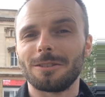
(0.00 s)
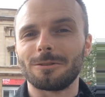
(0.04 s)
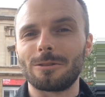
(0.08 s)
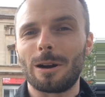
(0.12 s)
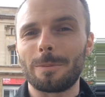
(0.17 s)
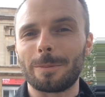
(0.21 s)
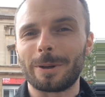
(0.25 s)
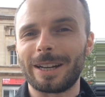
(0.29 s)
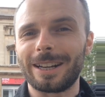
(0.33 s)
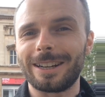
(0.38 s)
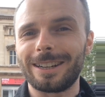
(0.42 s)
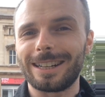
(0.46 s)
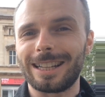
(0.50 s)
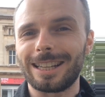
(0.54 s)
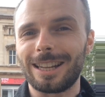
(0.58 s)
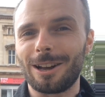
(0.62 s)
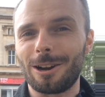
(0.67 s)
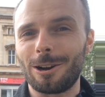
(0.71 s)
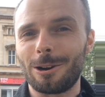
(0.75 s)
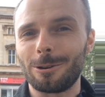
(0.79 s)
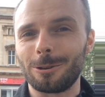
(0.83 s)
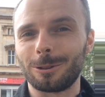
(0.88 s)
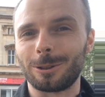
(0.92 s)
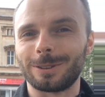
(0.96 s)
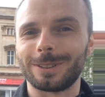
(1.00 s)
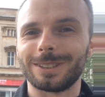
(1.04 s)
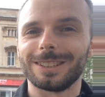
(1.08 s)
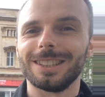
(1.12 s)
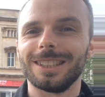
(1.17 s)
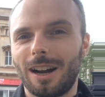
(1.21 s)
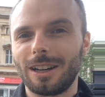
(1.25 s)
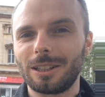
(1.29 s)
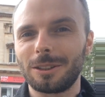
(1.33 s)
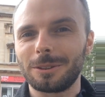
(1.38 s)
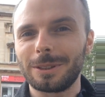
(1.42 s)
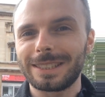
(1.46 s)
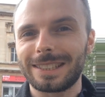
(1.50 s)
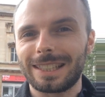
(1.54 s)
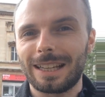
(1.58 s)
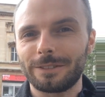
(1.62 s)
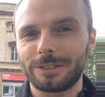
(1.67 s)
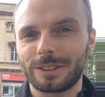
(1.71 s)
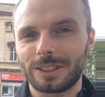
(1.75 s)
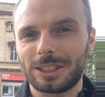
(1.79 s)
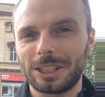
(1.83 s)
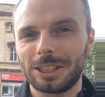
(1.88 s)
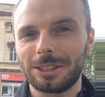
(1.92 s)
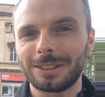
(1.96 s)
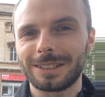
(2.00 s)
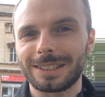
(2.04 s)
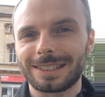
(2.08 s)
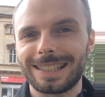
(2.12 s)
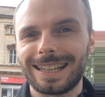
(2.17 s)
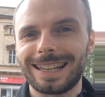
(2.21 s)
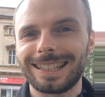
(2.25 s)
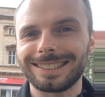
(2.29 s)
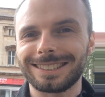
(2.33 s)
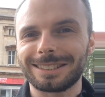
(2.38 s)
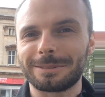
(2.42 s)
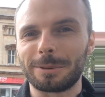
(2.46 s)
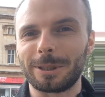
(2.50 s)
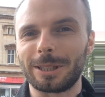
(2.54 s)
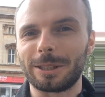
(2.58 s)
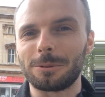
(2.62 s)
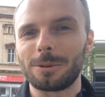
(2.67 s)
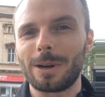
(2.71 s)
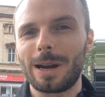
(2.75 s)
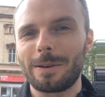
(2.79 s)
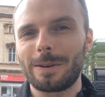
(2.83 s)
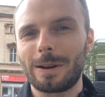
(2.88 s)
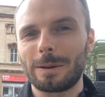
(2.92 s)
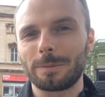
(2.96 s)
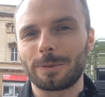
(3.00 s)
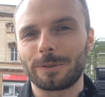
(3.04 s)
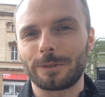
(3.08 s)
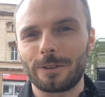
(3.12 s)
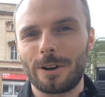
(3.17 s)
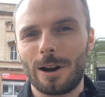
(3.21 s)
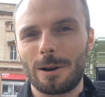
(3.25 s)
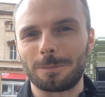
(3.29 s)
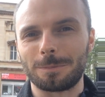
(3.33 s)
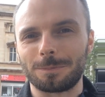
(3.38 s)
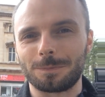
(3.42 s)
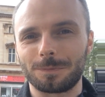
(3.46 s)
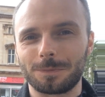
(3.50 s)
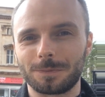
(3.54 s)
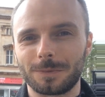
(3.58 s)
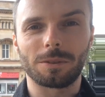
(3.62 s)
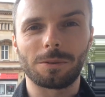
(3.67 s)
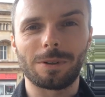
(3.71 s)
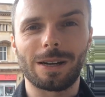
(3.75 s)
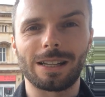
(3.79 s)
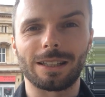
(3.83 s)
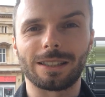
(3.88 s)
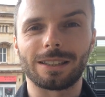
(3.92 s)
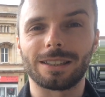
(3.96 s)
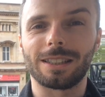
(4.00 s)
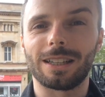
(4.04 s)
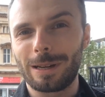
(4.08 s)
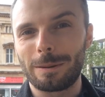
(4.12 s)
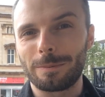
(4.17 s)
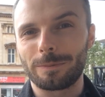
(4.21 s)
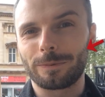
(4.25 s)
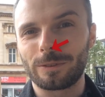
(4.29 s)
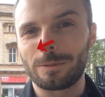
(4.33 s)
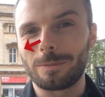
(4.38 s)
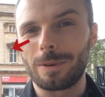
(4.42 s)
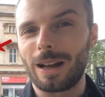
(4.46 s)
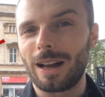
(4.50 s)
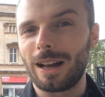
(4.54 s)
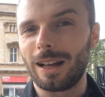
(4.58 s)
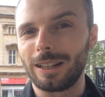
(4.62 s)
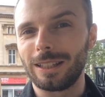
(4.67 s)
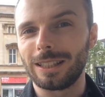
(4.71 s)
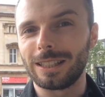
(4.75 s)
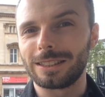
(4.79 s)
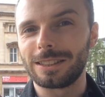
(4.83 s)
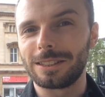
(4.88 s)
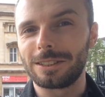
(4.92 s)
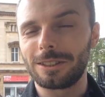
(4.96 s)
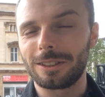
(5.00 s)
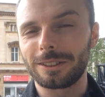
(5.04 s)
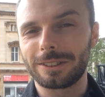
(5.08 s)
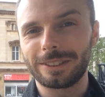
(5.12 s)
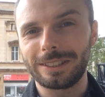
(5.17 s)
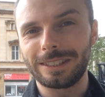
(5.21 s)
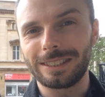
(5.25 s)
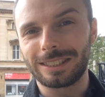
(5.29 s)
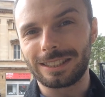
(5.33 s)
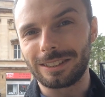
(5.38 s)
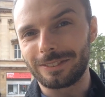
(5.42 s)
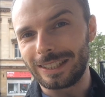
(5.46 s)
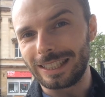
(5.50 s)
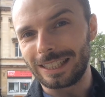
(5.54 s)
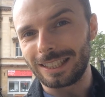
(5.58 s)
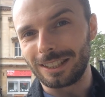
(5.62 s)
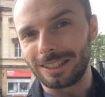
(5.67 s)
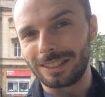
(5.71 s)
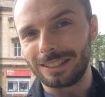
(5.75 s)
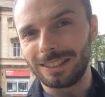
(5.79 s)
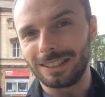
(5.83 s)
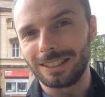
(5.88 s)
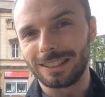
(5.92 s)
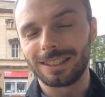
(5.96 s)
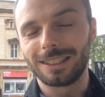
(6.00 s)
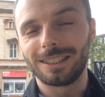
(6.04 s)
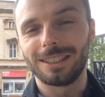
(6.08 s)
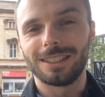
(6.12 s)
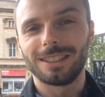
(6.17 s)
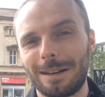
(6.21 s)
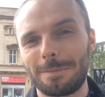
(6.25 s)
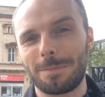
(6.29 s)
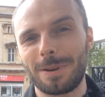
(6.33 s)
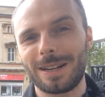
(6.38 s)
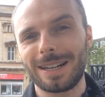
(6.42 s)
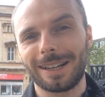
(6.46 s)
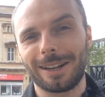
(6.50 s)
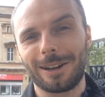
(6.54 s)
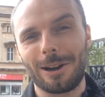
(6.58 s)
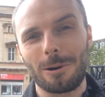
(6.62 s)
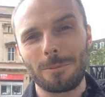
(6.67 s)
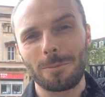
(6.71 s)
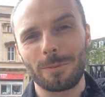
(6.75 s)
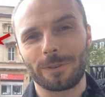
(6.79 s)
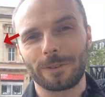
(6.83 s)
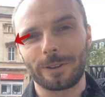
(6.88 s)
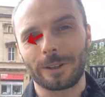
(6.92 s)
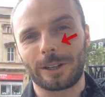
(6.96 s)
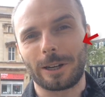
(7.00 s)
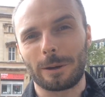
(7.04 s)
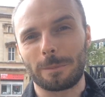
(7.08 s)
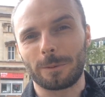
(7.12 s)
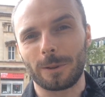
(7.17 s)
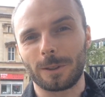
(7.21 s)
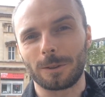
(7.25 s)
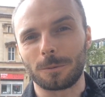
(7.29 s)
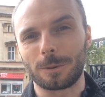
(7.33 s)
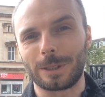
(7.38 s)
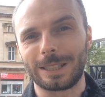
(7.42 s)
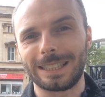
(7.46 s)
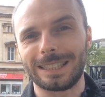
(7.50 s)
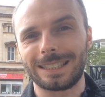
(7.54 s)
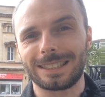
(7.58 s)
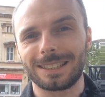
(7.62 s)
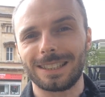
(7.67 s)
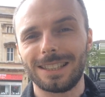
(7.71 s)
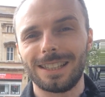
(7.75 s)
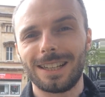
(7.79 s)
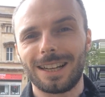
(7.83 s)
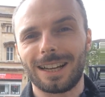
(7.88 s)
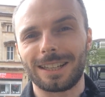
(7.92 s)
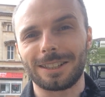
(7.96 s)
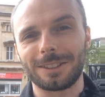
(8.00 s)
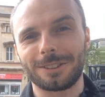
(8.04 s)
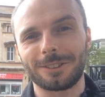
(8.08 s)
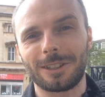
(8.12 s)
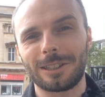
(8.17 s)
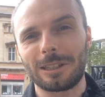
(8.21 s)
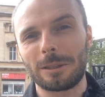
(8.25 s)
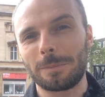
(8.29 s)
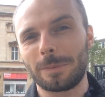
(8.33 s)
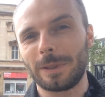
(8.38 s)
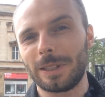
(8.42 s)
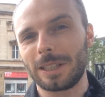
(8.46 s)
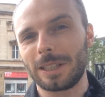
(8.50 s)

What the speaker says: Rob here, hello. I always have students ask me where I'm from. Well, I'm from Hull in the northeast of England. I'm back home for a couple of weeks and I thought it'd